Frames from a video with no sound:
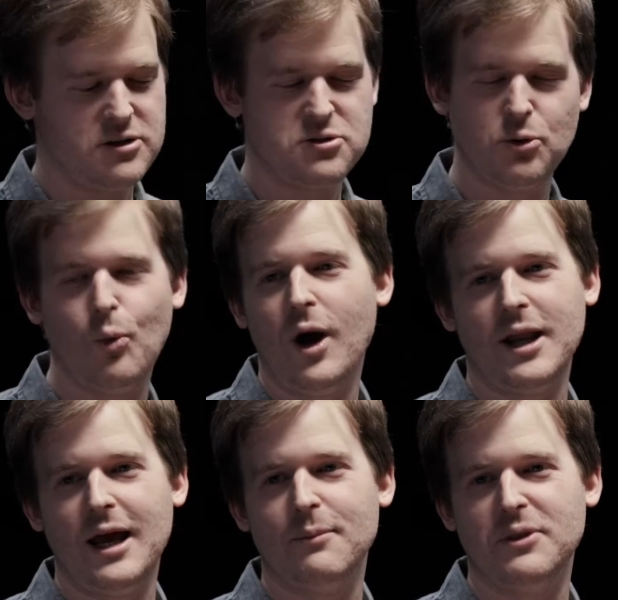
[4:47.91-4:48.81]
I saw
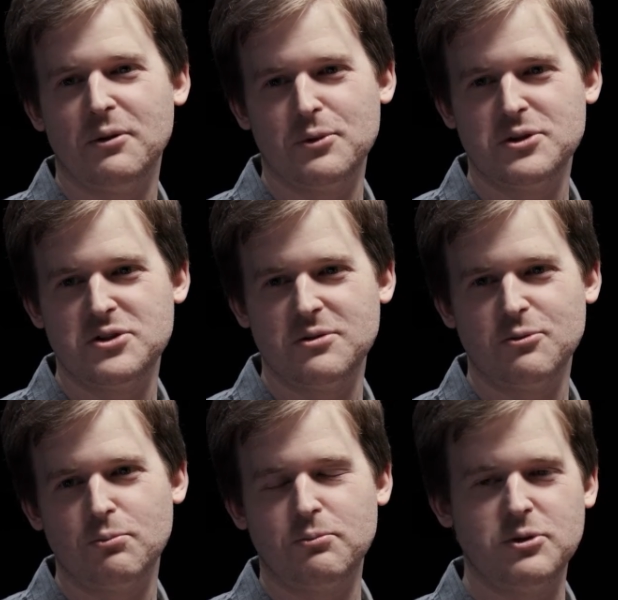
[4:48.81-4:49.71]
one app that was
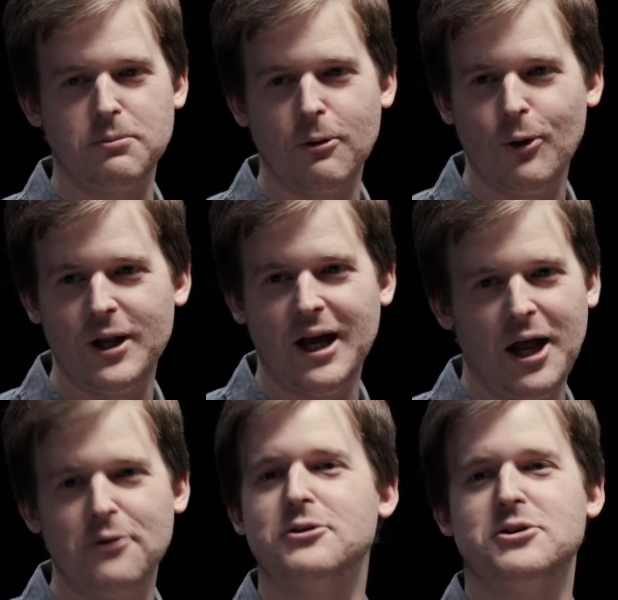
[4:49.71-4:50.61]
deployed
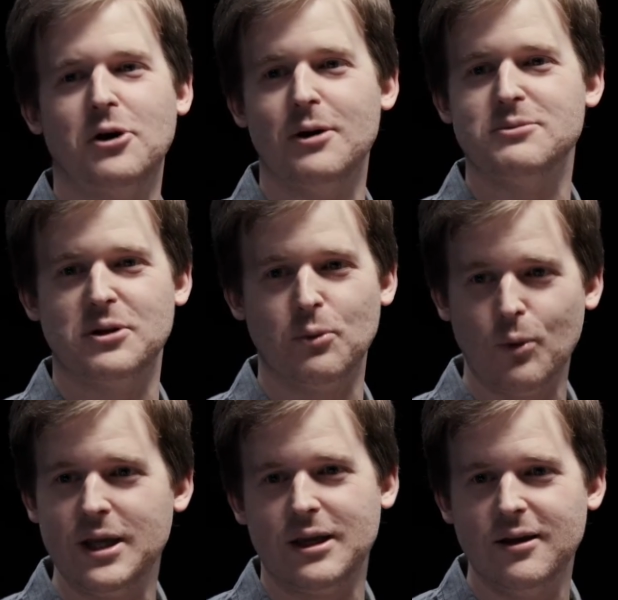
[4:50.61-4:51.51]
100 times in a
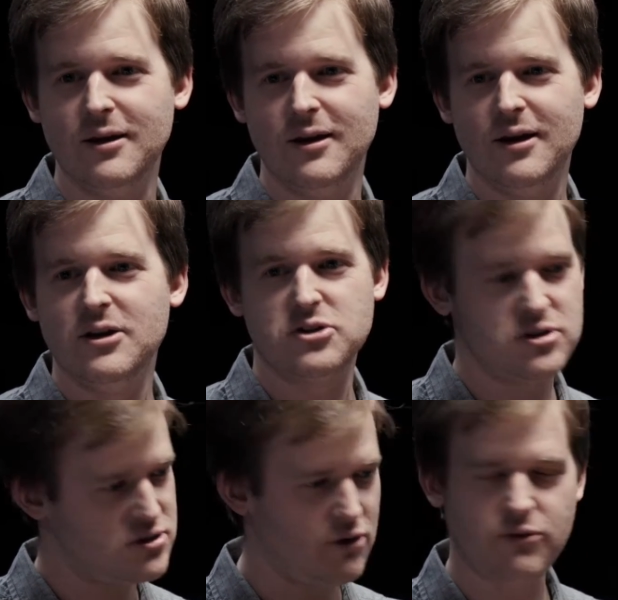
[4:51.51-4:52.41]
week
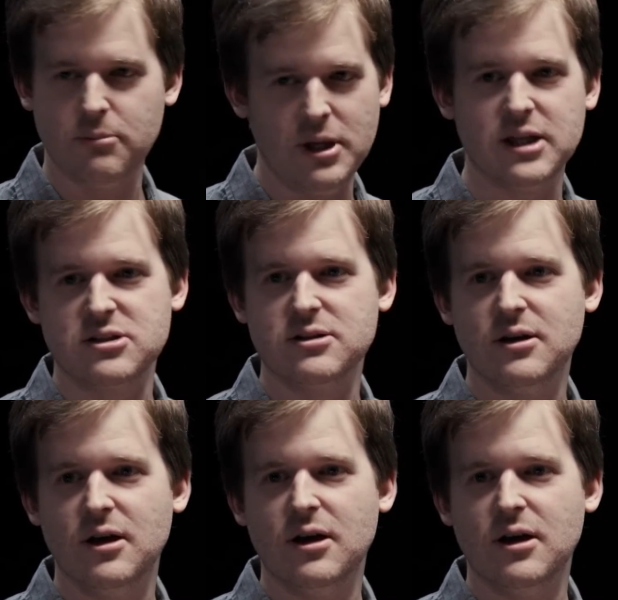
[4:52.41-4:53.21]
just off commits.